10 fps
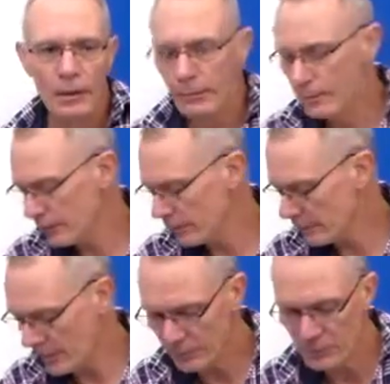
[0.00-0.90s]
But I've been
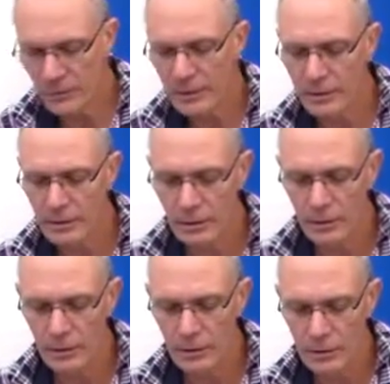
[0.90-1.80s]
able to make
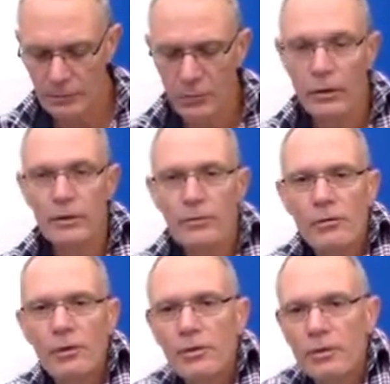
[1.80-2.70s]

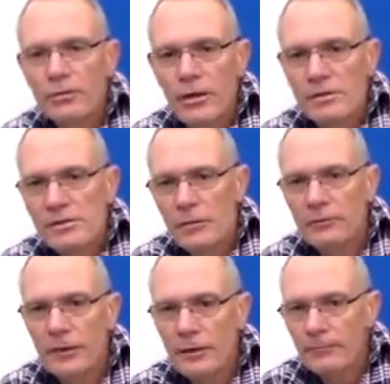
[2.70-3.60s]
93 contacts so
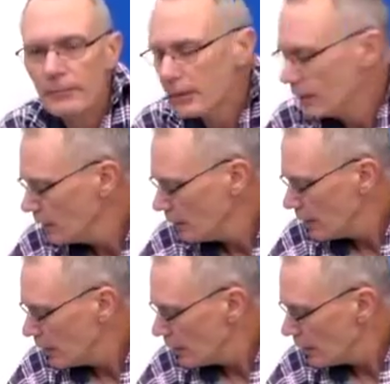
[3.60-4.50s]
far,
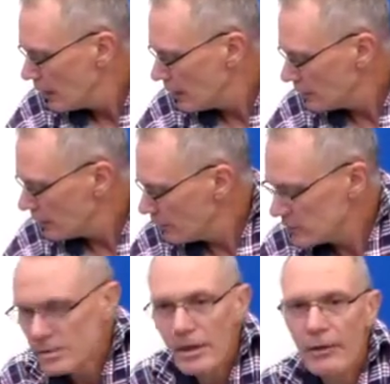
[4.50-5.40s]
and we'll
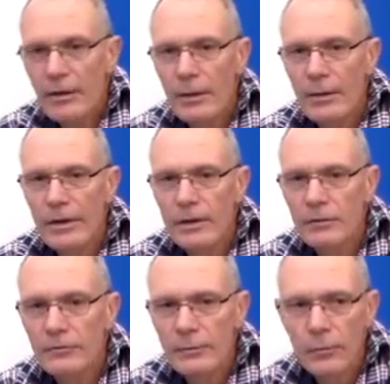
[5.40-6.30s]
see how I go making a
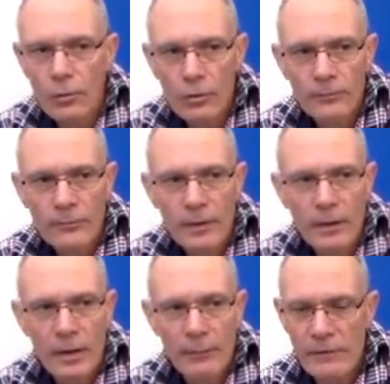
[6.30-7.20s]
few more.
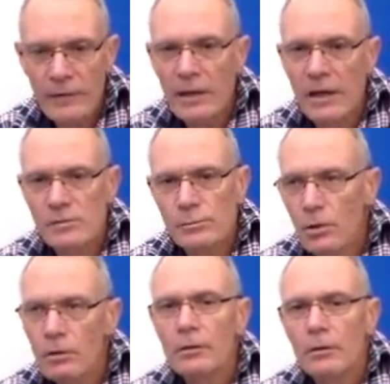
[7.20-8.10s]
I'm in the last
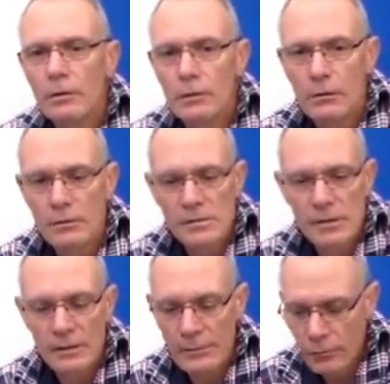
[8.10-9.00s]
block on
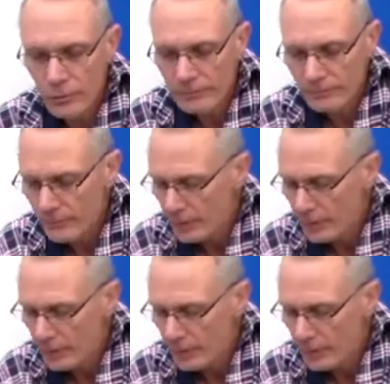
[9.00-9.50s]
Sunday morning.